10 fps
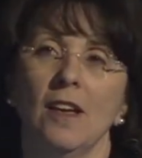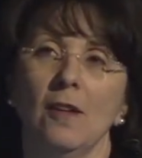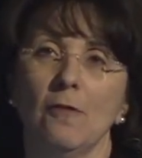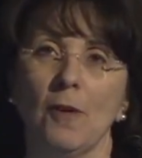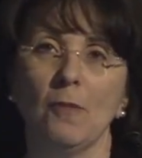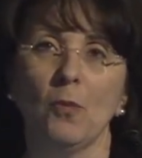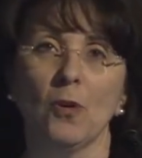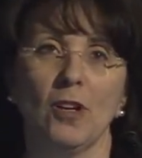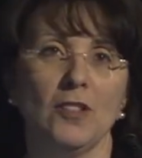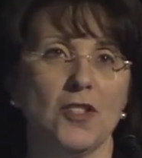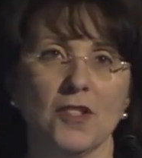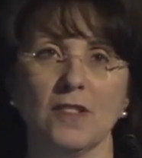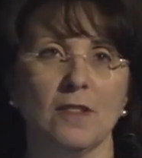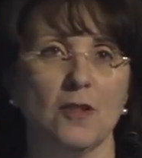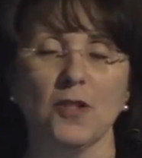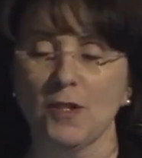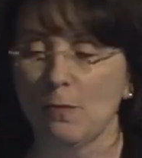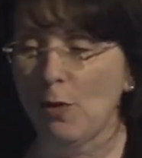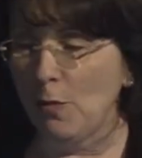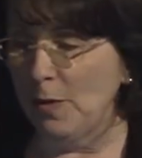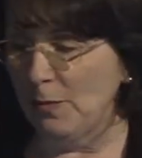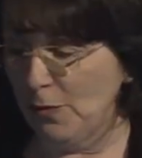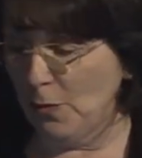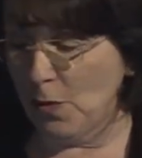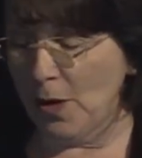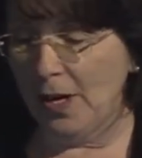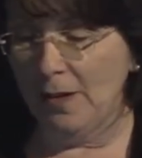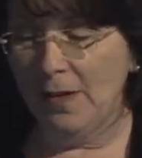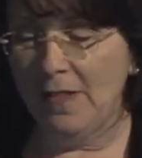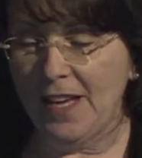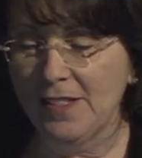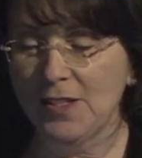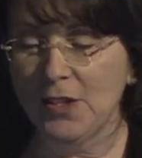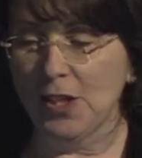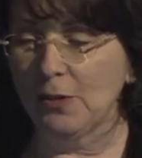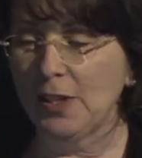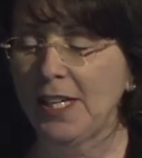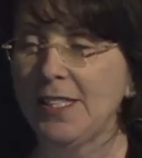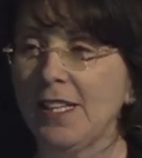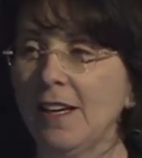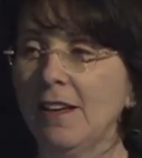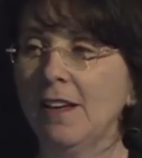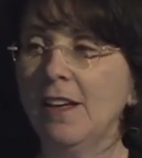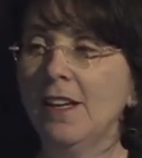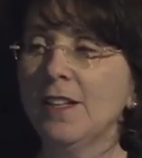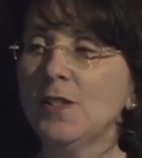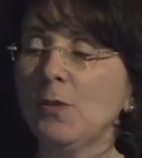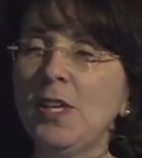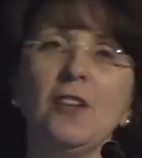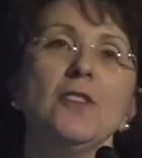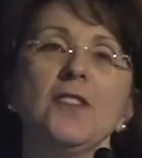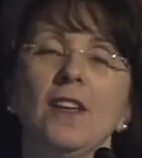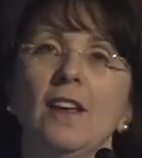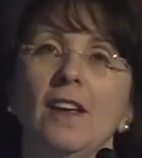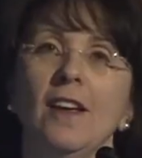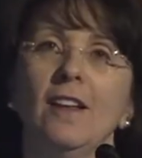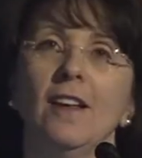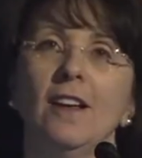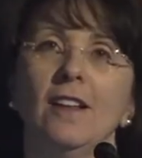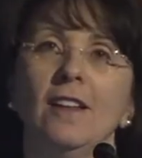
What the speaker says: from the world, just a moment before. That's the general idea. So here's a